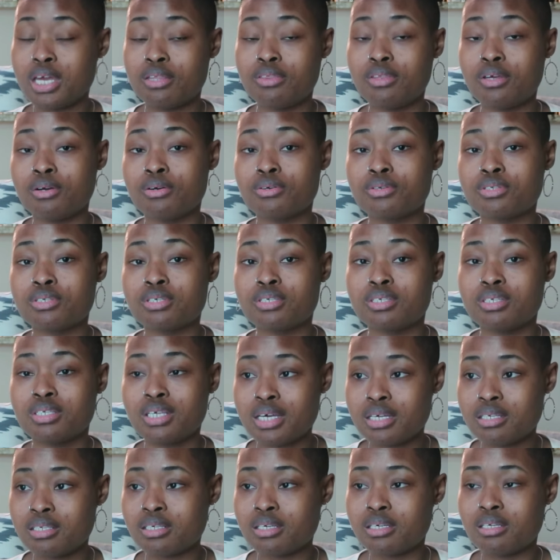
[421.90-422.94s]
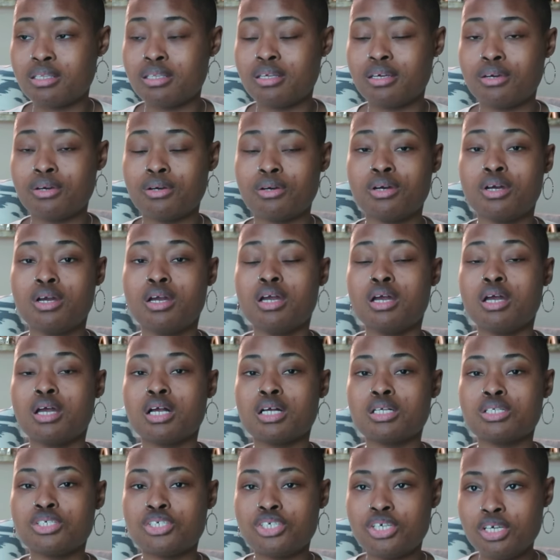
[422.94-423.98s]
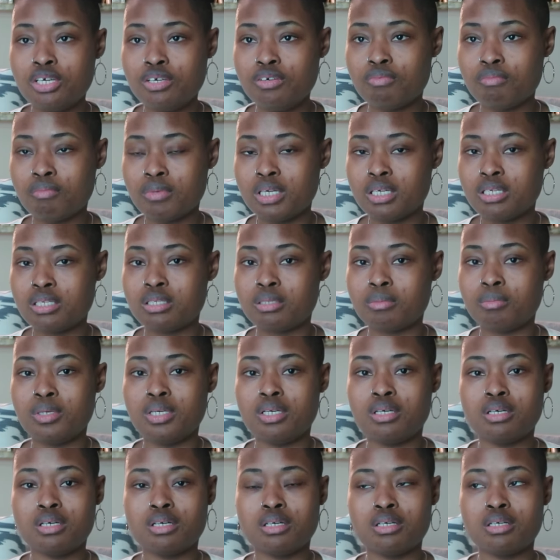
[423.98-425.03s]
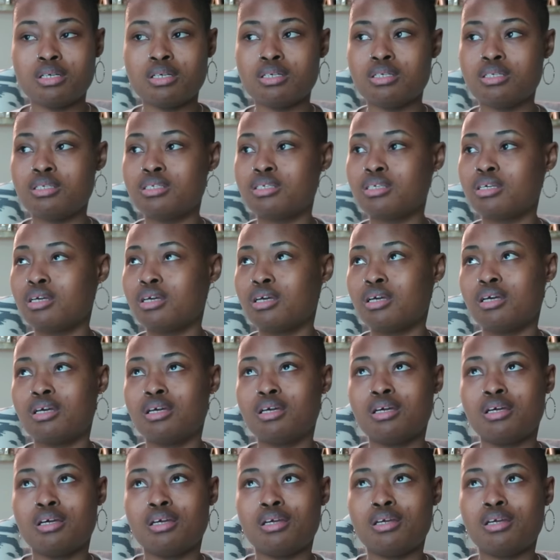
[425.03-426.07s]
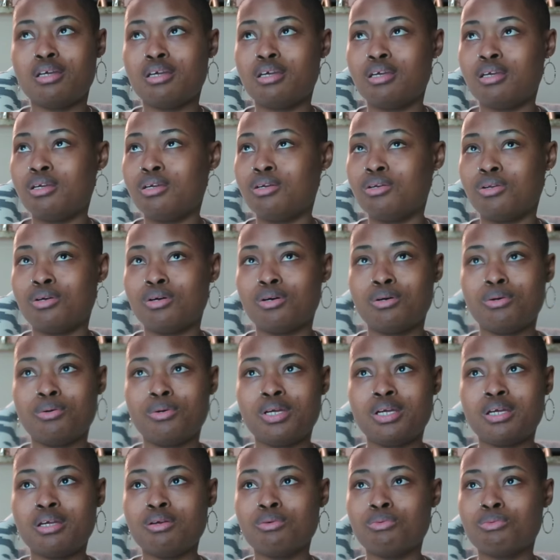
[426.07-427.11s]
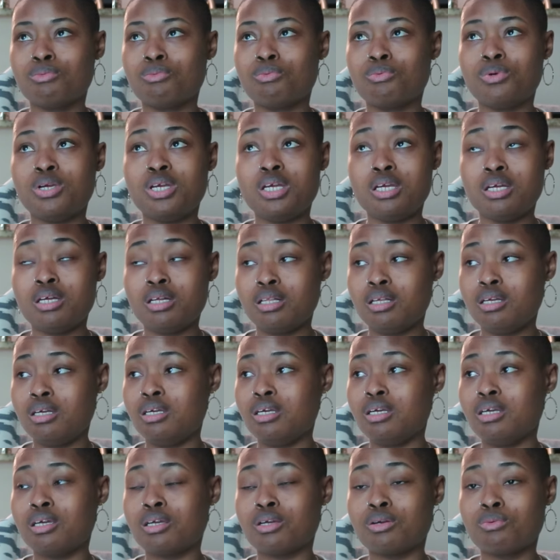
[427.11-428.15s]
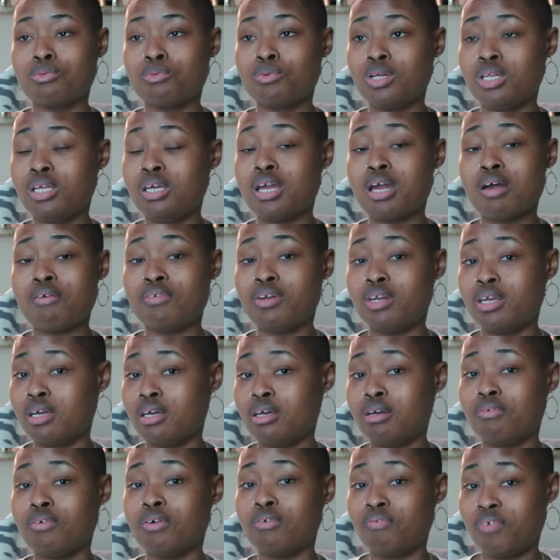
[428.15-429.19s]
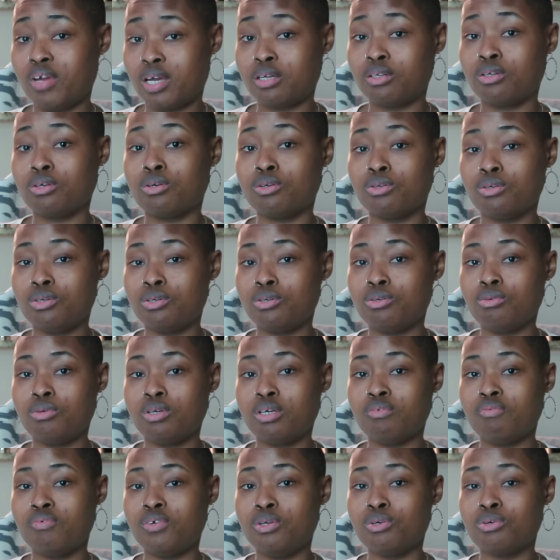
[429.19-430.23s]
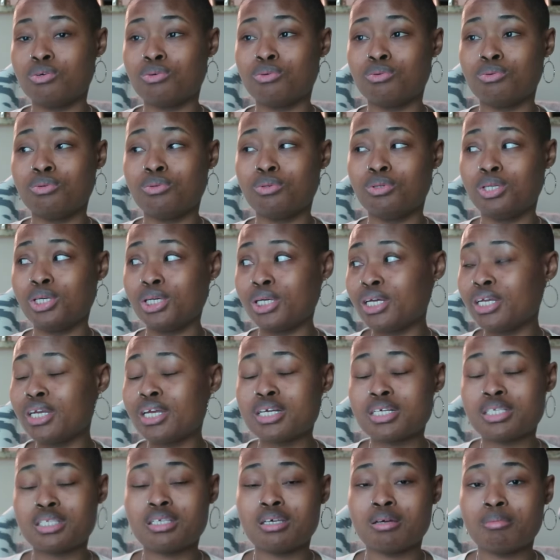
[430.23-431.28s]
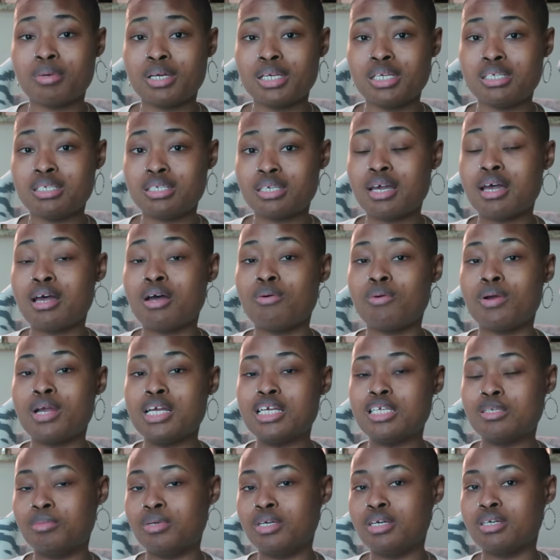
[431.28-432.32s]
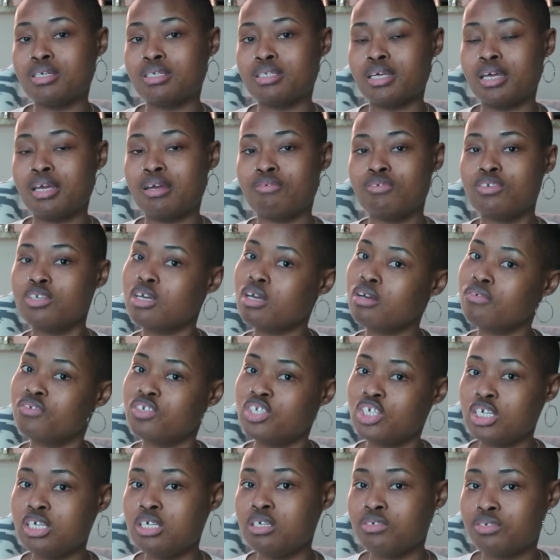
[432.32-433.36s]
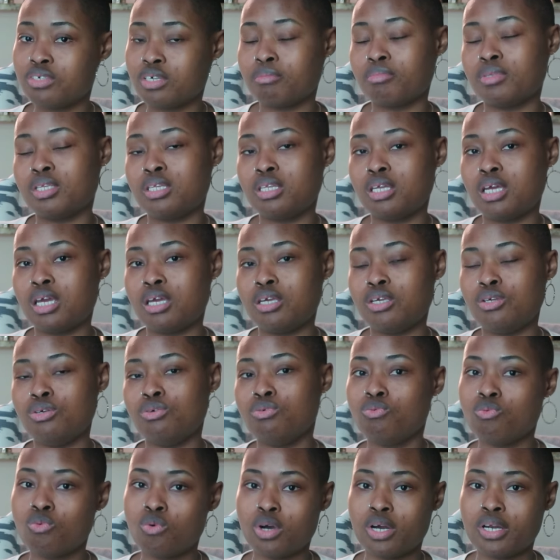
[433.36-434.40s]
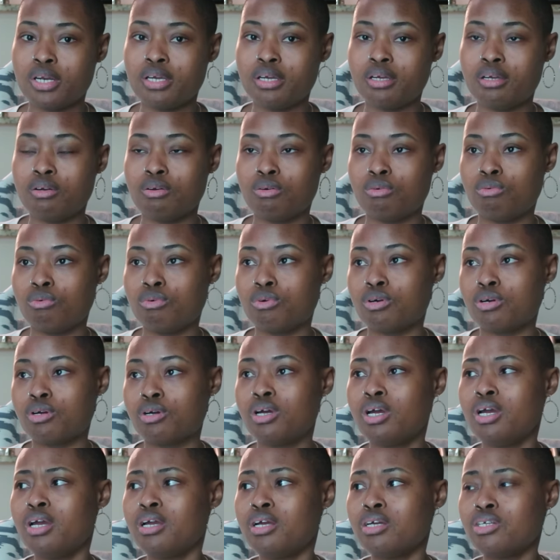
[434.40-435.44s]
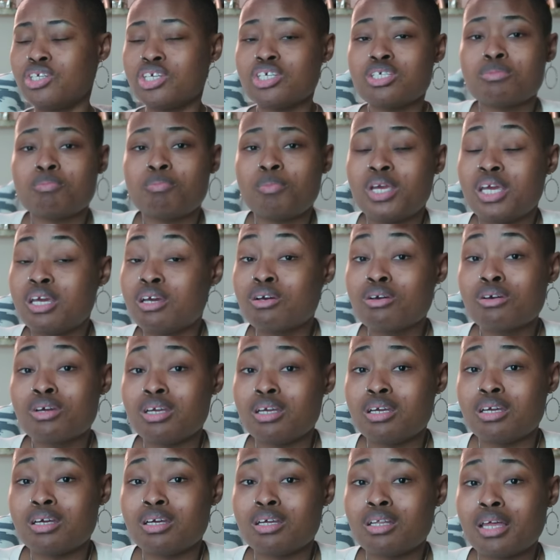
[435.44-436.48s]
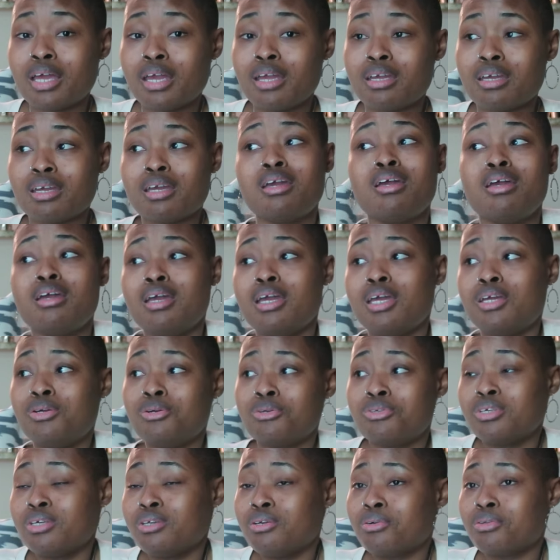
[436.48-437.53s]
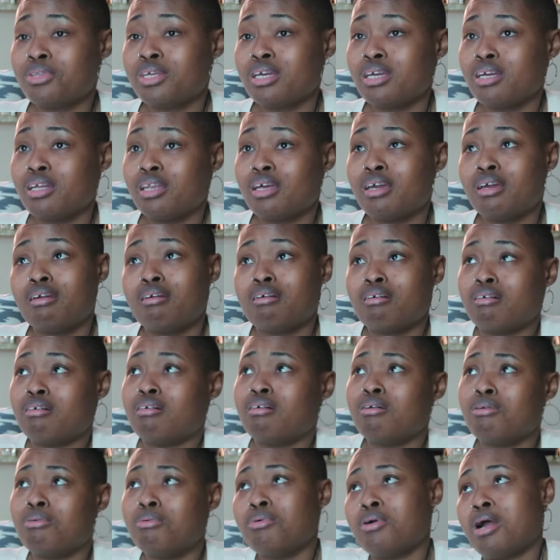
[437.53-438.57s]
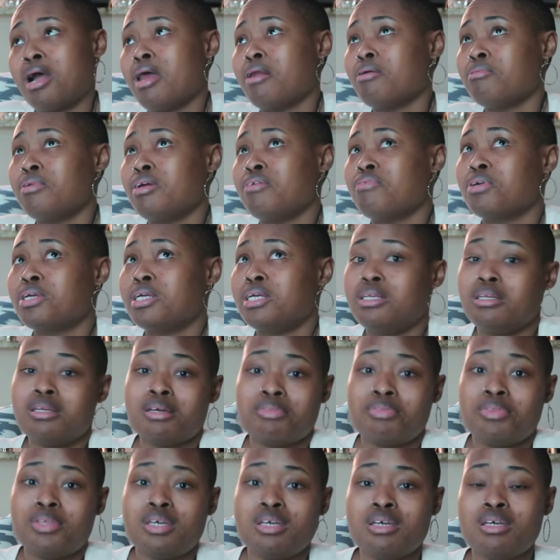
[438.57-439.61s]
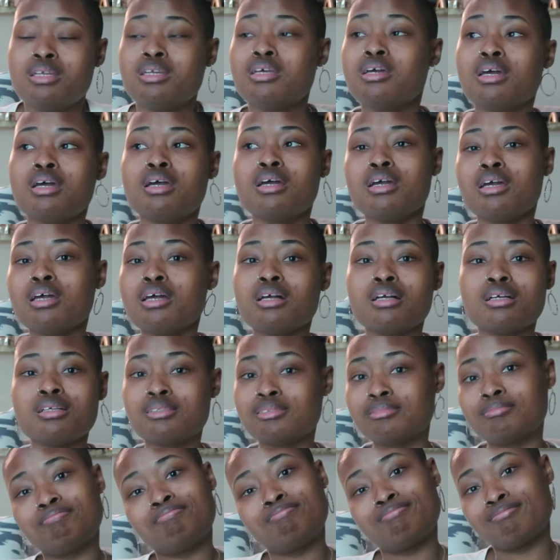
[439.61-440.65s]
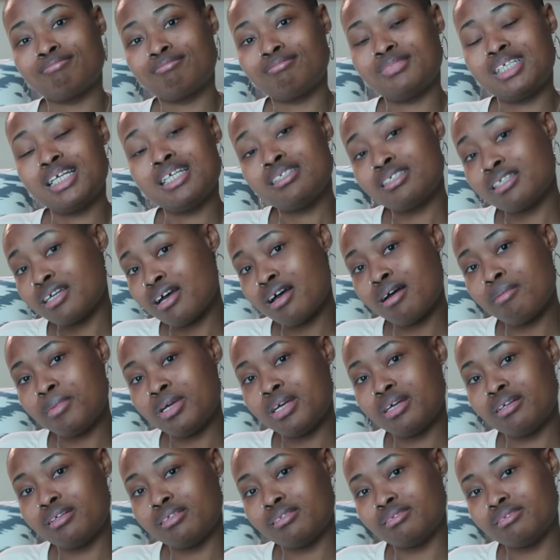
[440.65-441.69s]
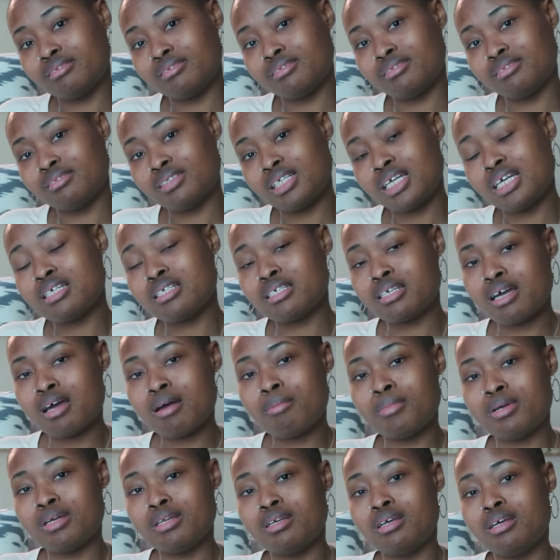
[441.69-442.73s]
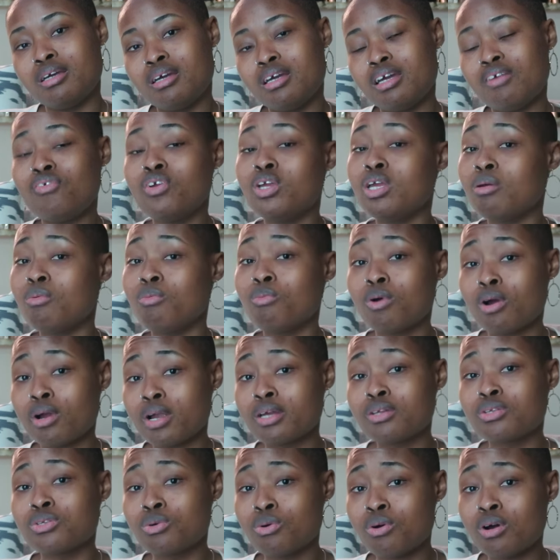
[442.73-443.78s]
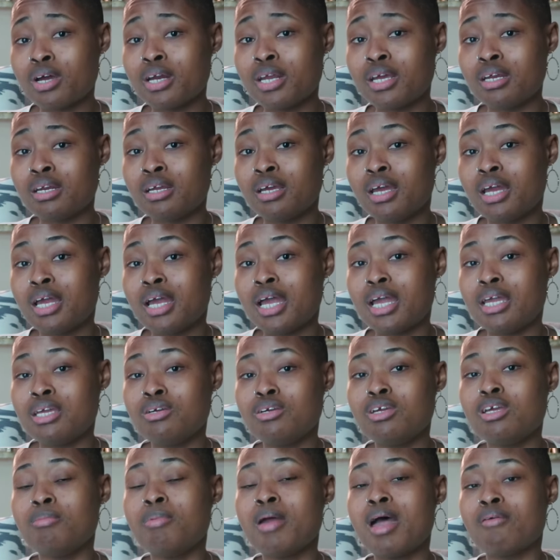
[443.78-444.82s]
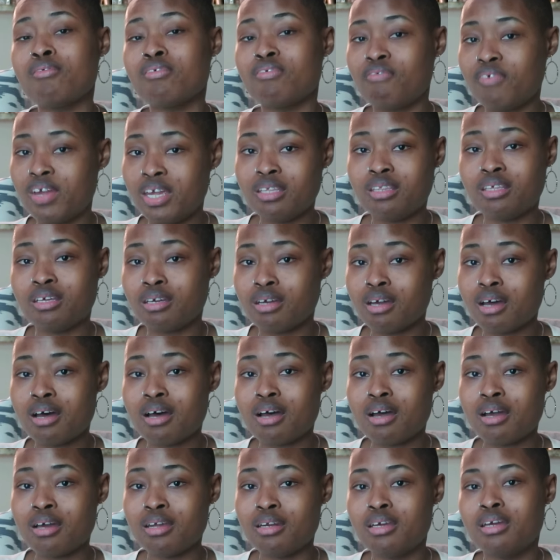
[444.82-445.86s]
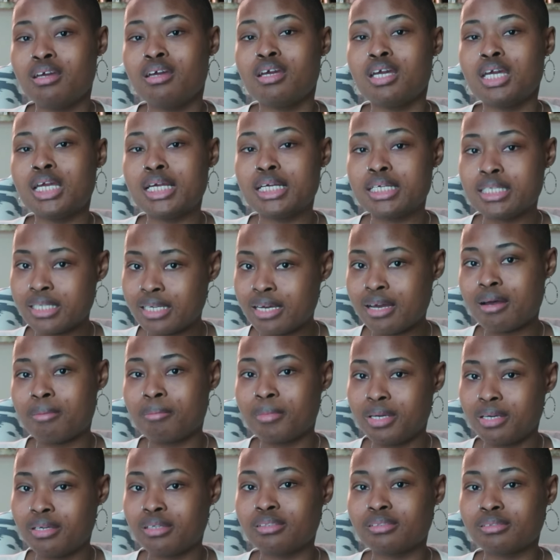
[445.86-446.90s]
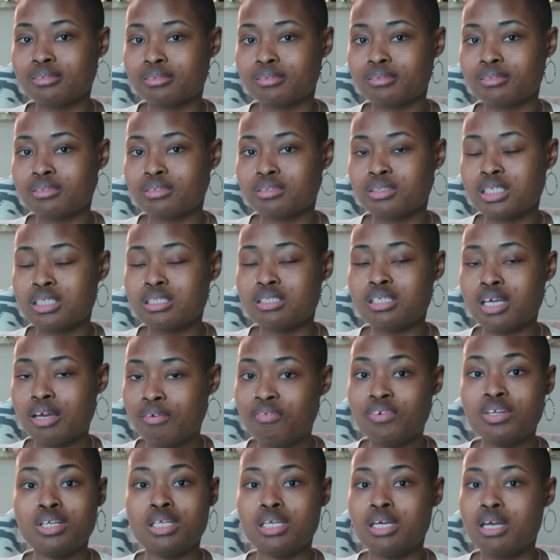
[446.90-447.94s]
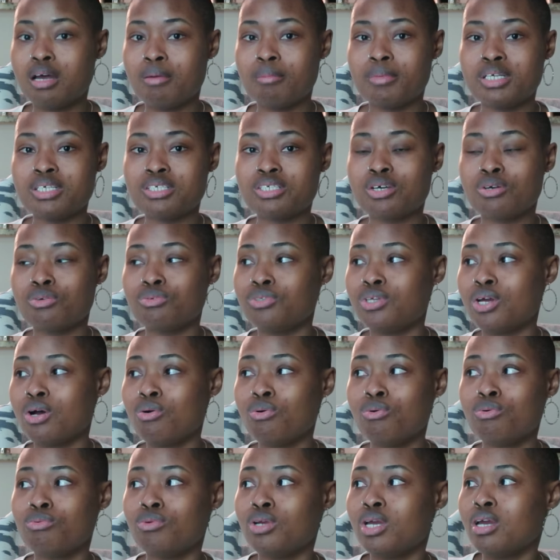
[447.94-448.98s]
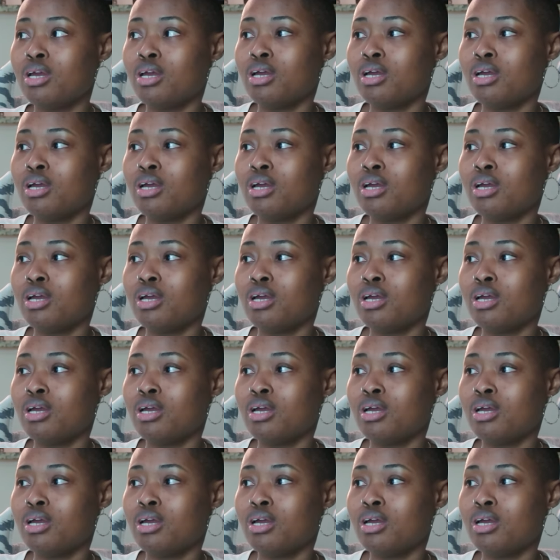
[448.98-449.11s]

and their success and their achievements, because it can really have a negative effect on you if you're looking at somebody sideways because they have achieved something that you wanted, or just period. Like, and you're sitting there thinking like, oh, well, I don't ever get nothing. It's coming. It's coming. If you keep working toward it and you keep having faith in God, it's coming. It's definitely coming. So don't